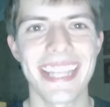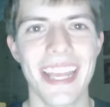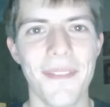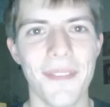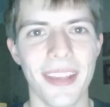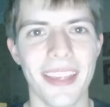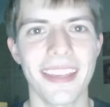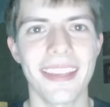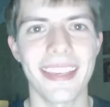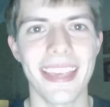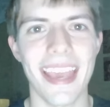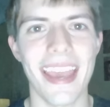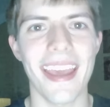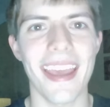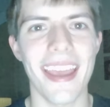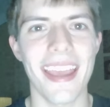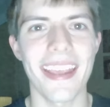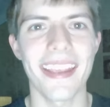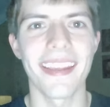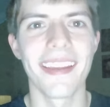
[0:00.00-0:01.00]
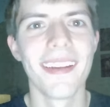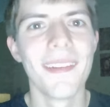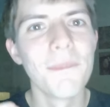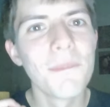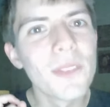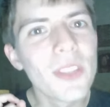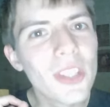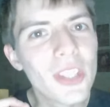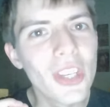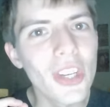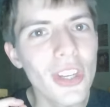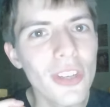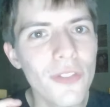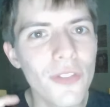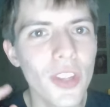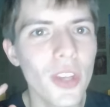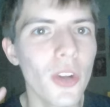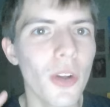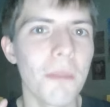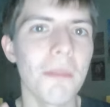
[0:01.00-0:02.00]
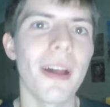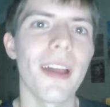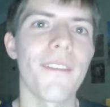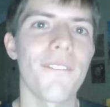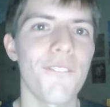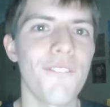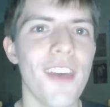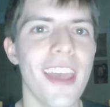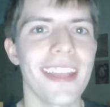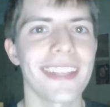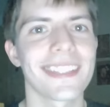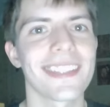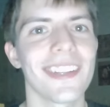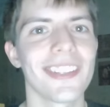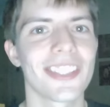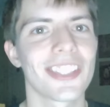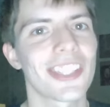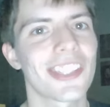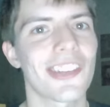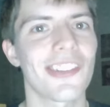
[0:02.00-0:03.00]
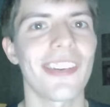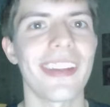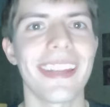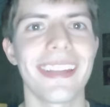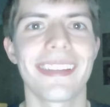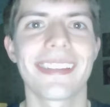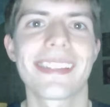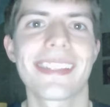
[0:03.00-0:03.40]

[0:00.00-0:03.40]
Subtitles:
could get a good view of my face on screen,